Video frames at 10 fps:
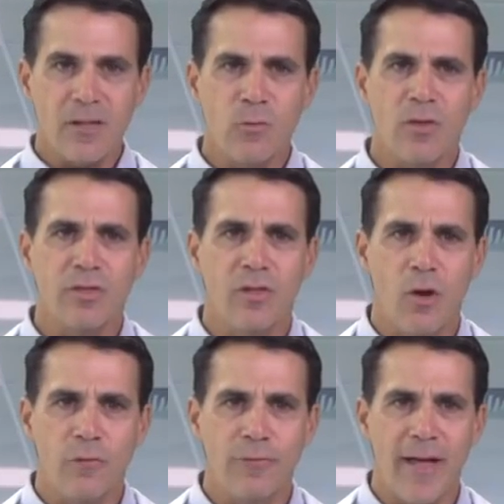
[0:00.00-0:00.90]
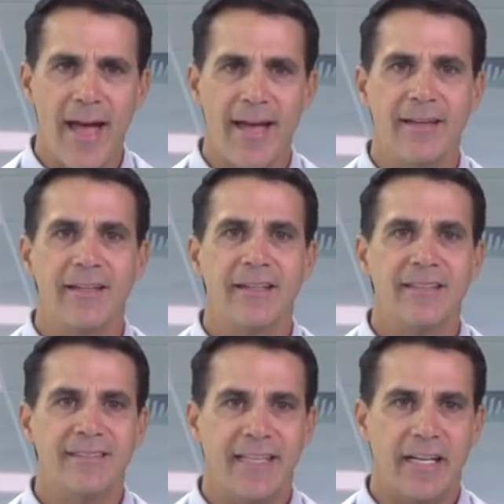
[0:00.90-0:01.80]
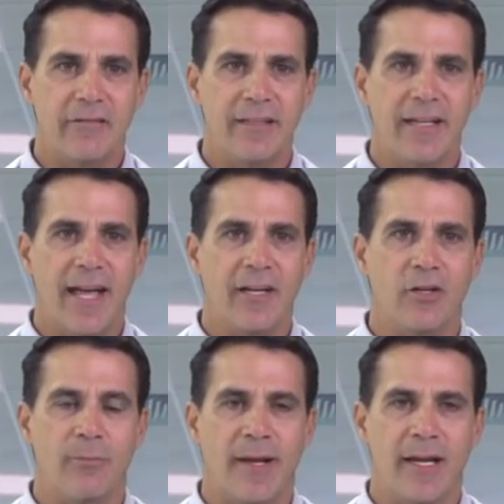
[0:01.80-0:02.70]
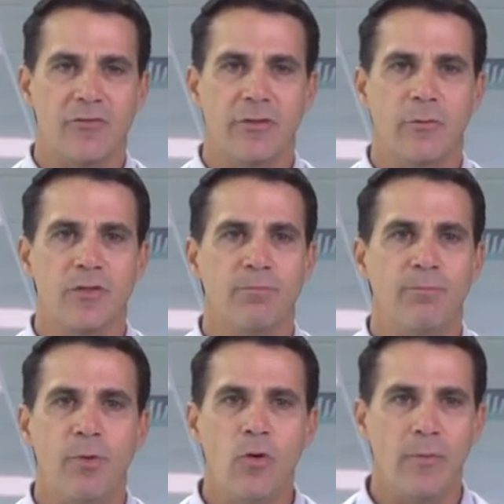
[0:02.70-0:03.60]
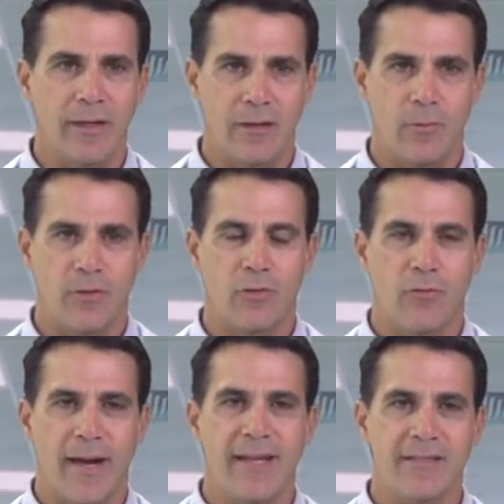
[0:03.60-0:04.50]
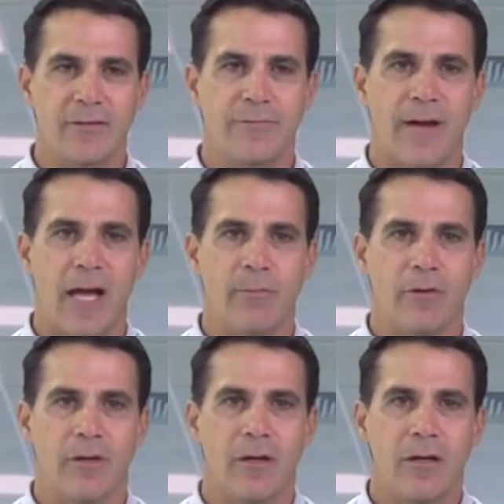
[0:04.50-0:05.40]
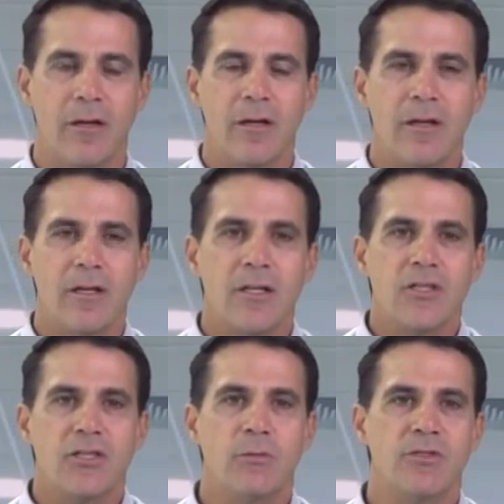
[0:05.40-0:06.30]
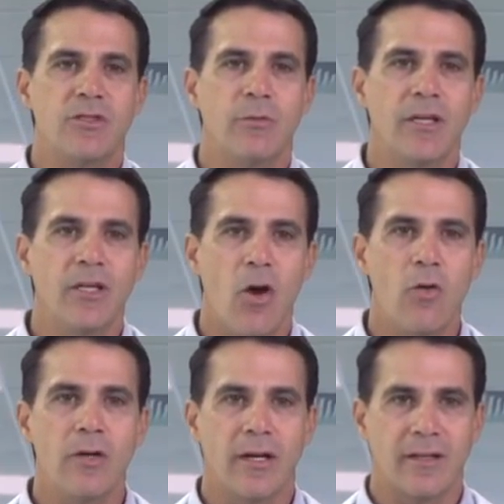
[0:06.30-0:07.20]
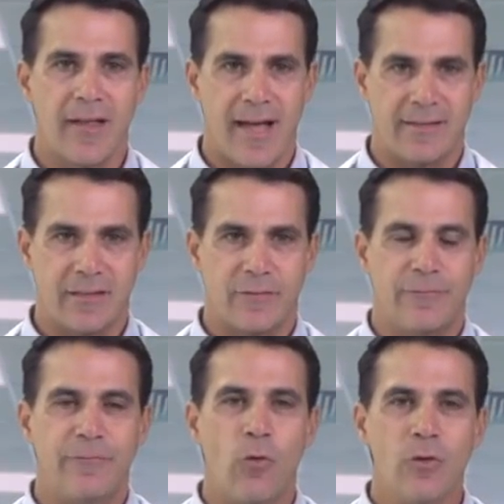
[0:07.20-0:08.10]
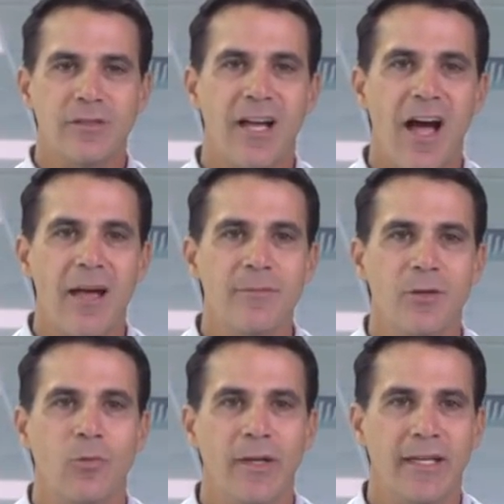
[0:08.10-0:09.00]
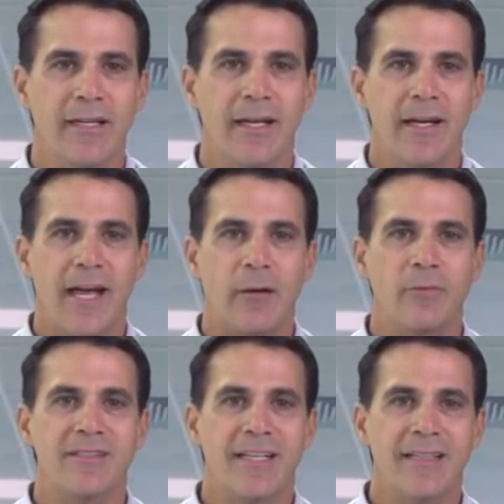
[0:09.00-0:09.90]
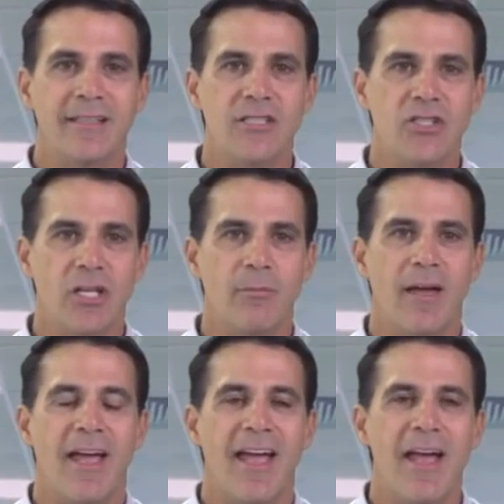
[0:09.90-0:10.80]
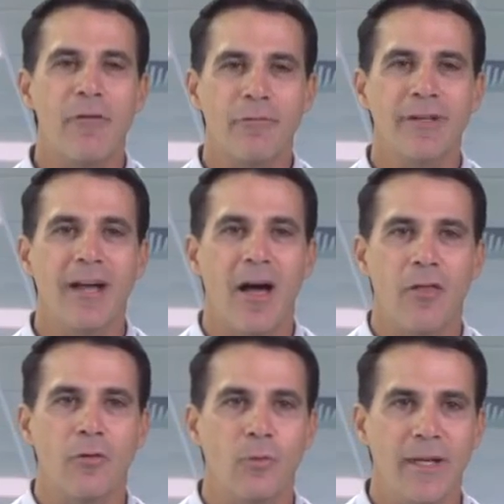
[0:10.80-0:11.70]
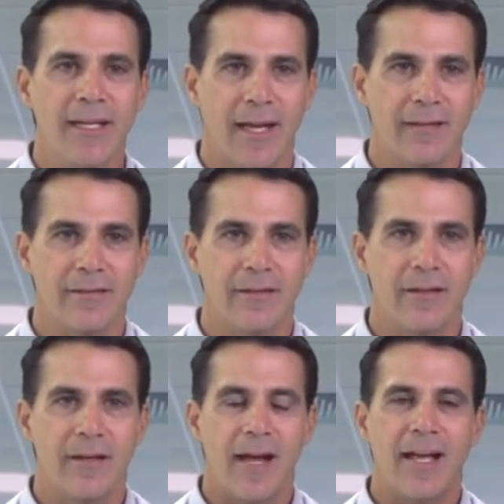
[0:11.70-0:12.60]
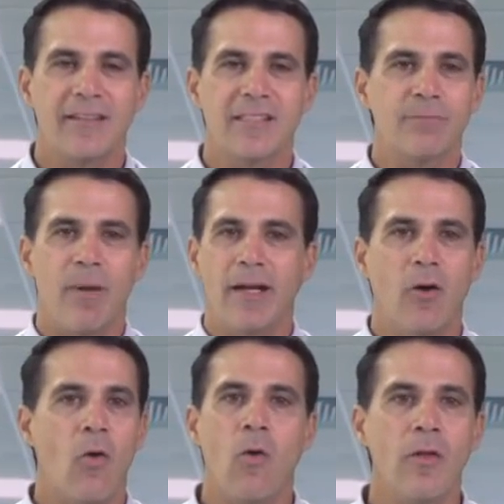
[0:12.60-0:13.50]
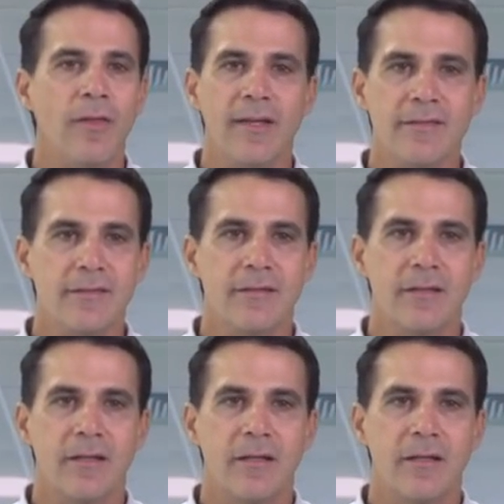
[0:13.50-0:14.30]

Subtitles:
with low-fat dairy and her pantry was booming with grains and fiber. She was doing yoga classes 4 times a week and was in the gym every other weekend. And despite all this,